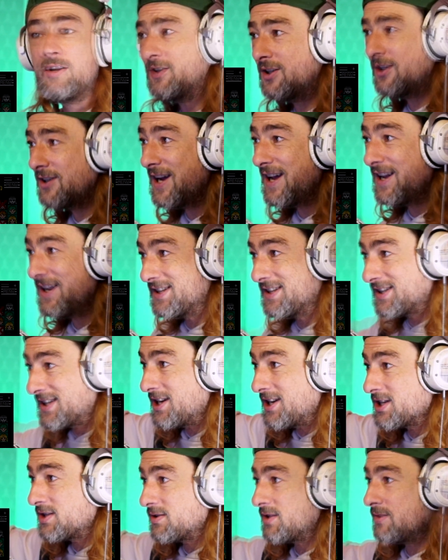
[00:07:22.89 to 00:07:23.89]
Oh, hey, it
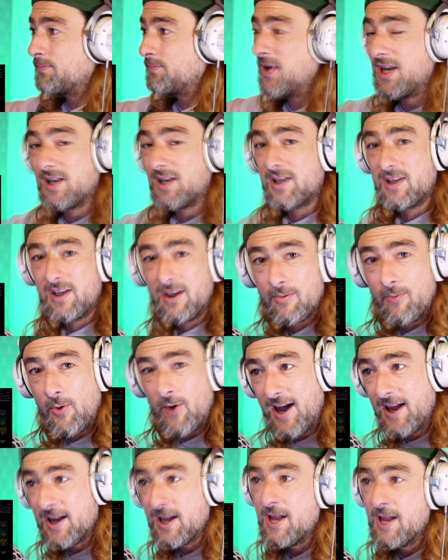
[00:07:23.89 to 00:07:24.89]
sounds big. Yeah,
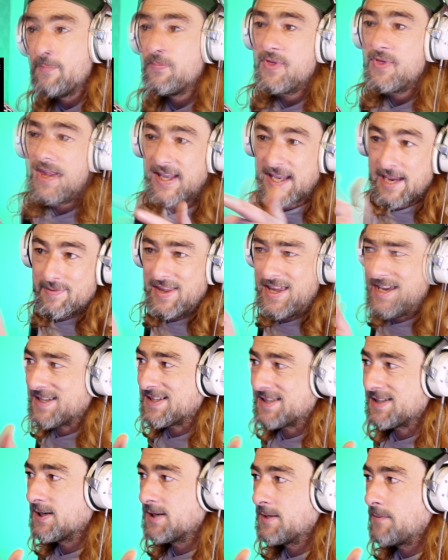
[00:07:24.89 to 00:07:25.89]
way. They gave me
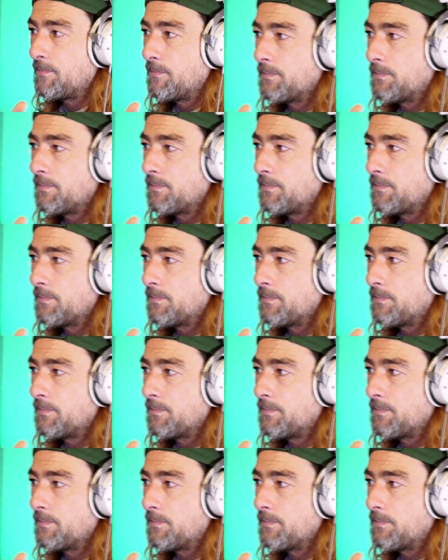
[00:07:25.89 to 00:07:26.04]
this.